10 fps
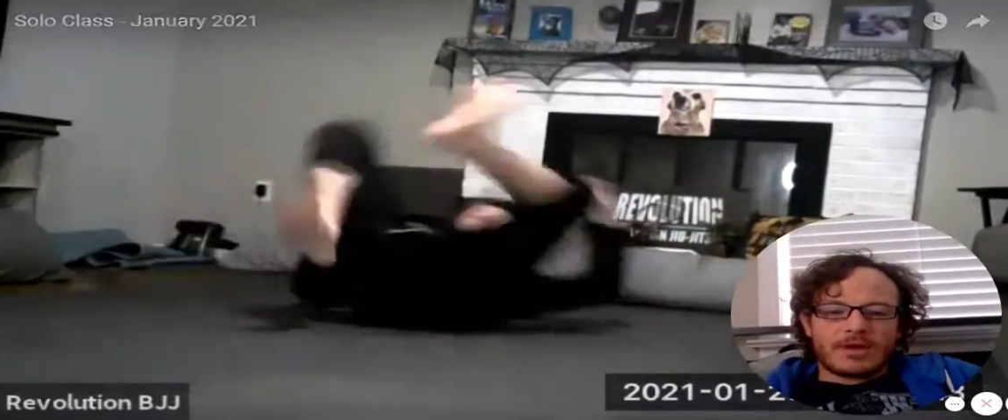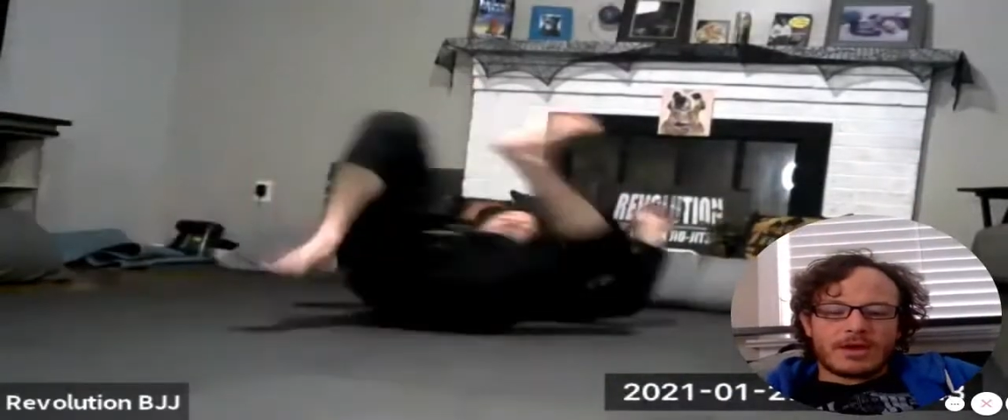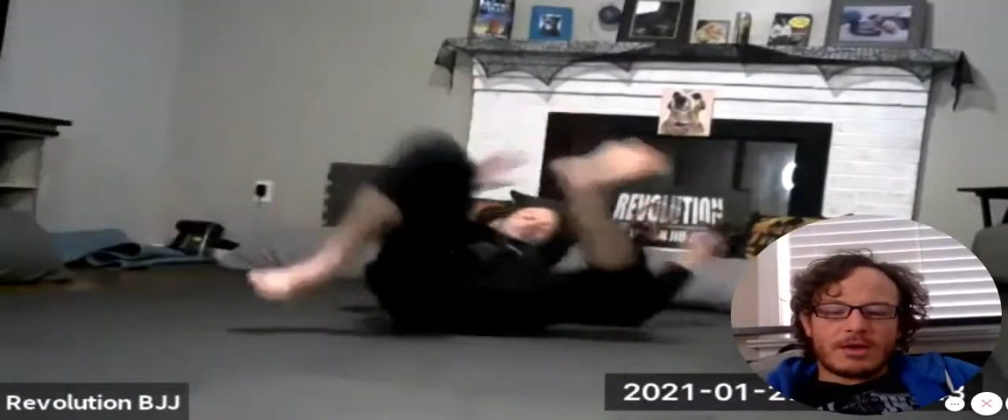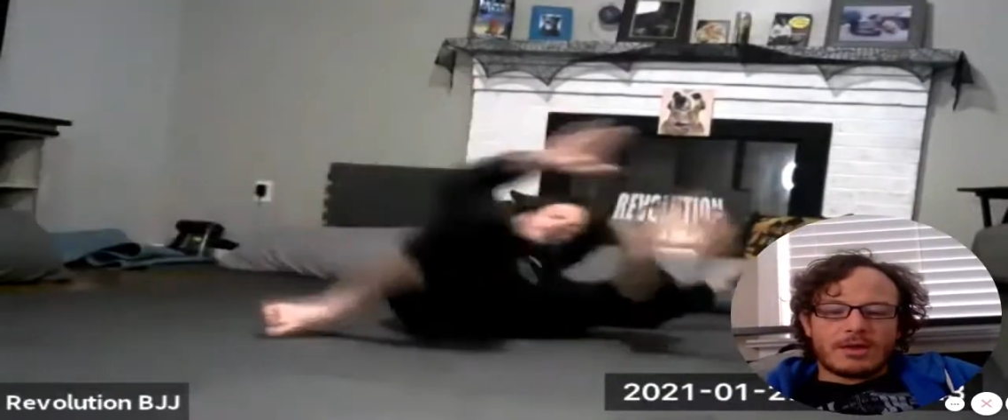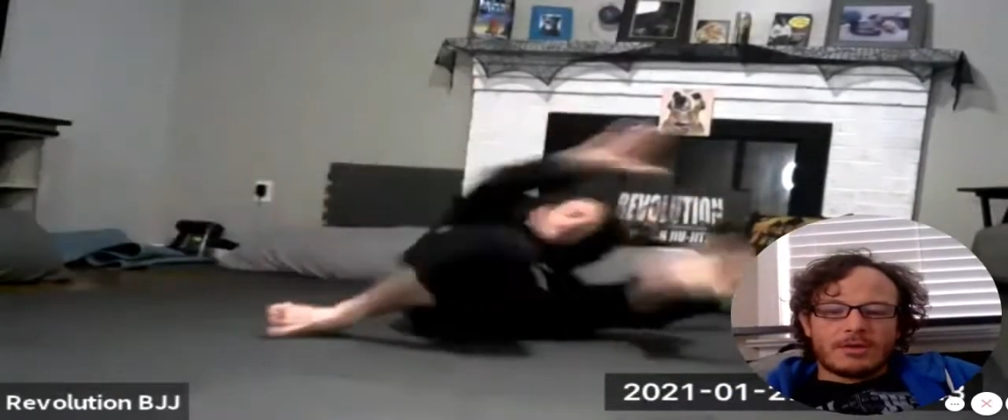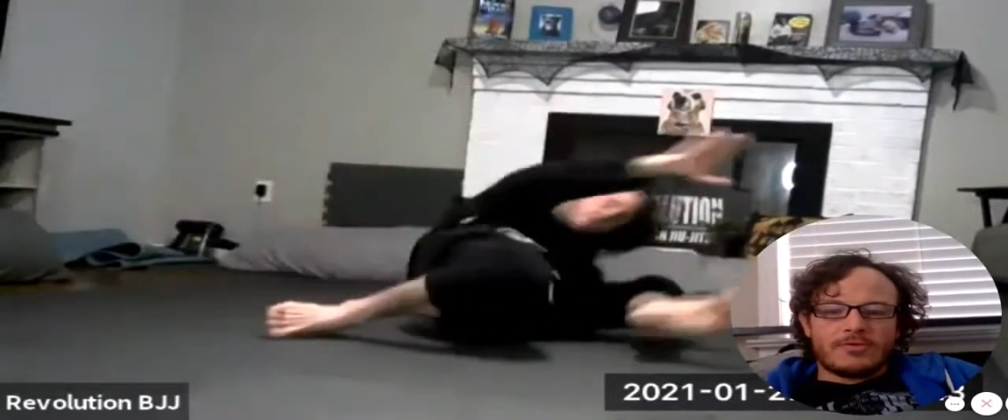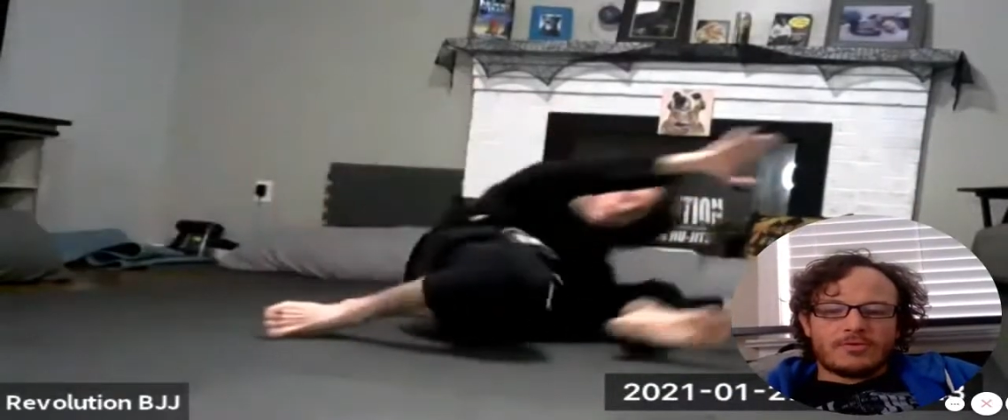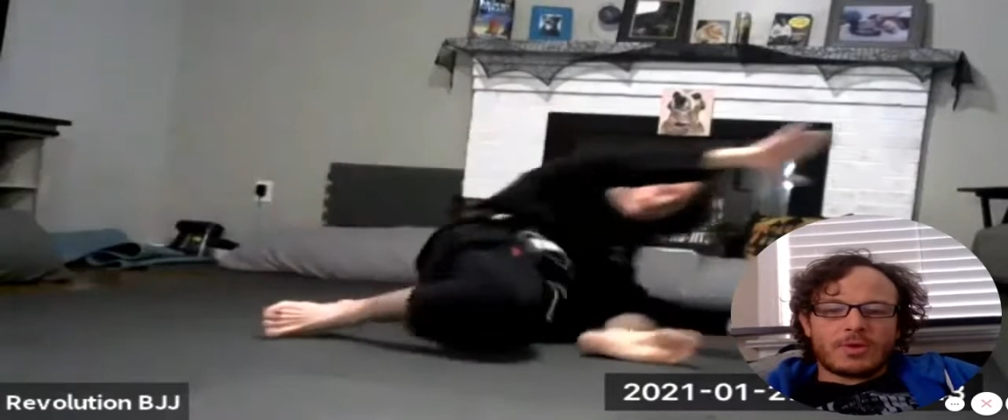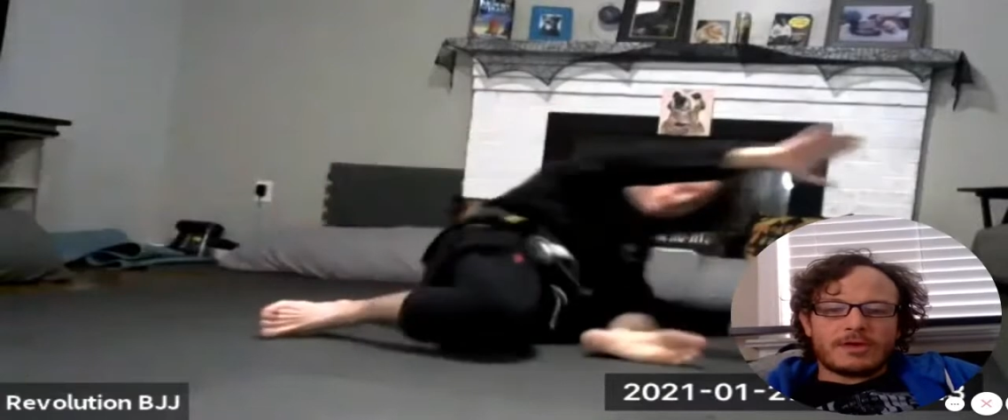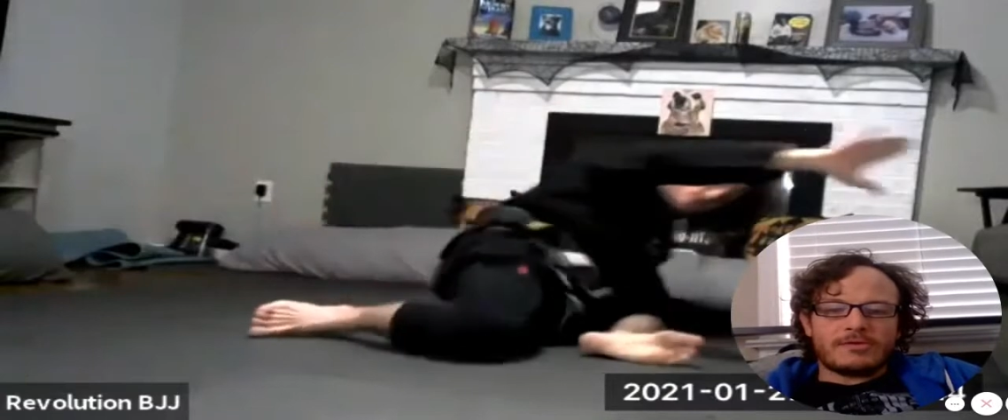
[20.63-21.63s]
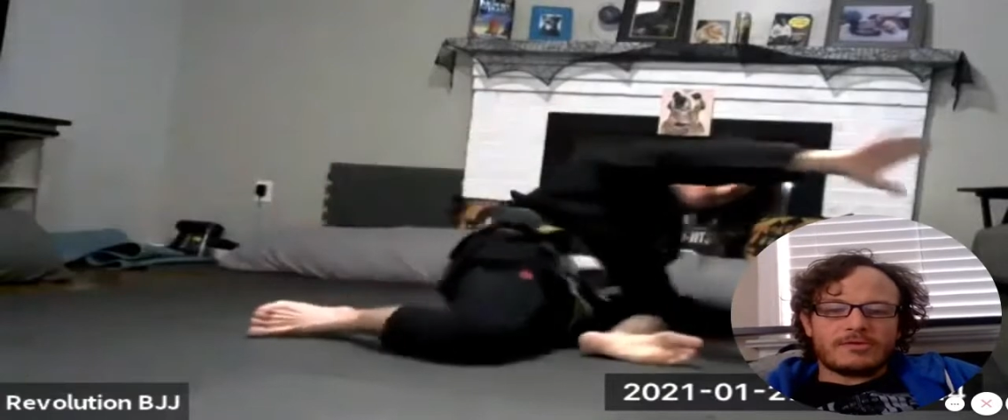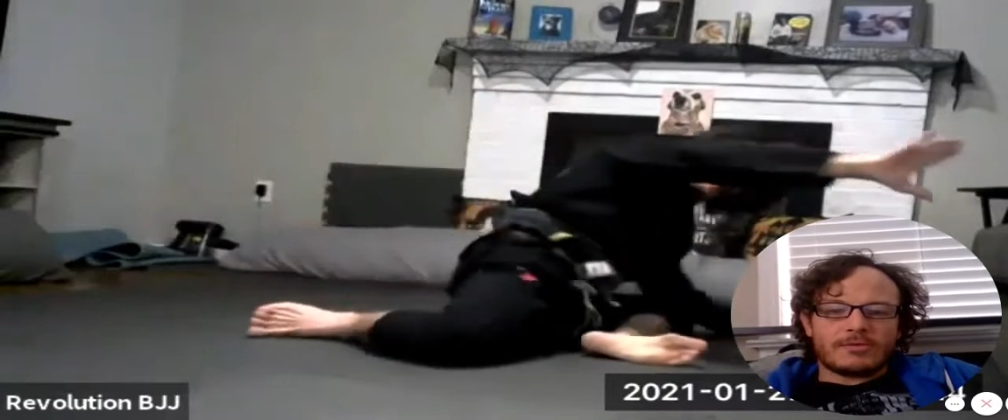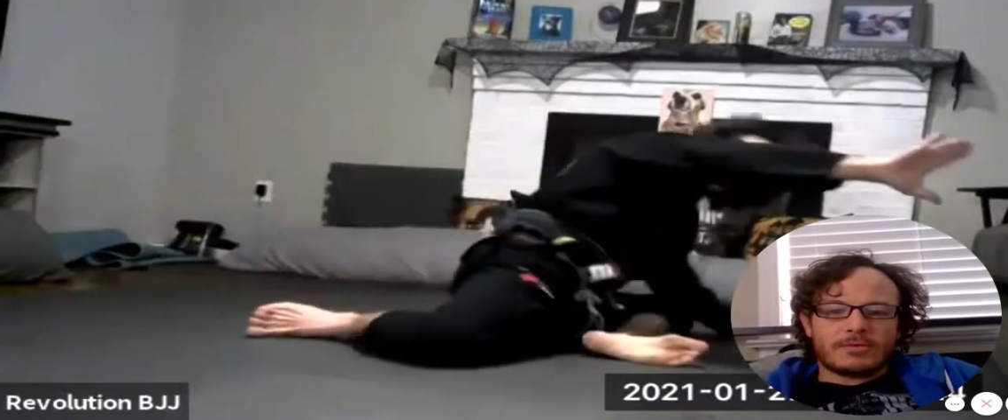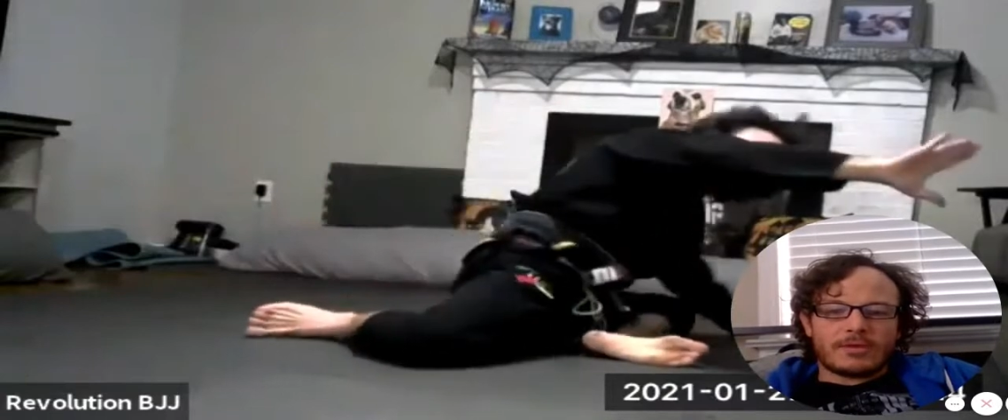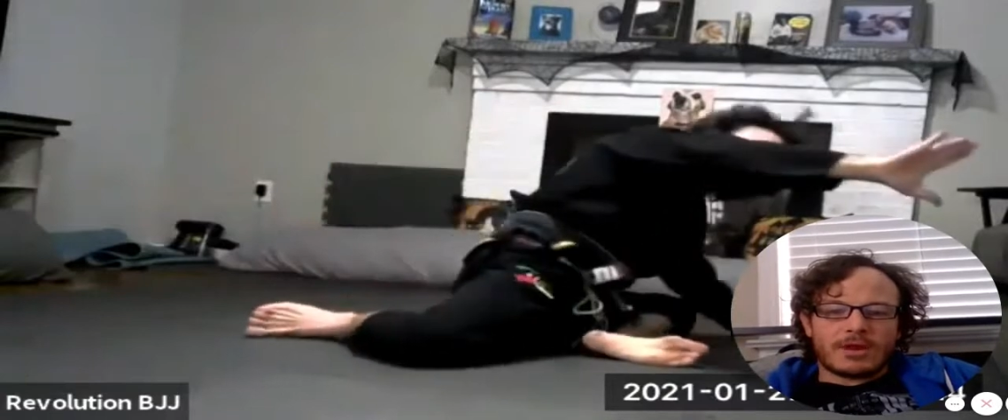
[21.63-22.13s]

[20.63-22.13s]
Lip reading: a twist,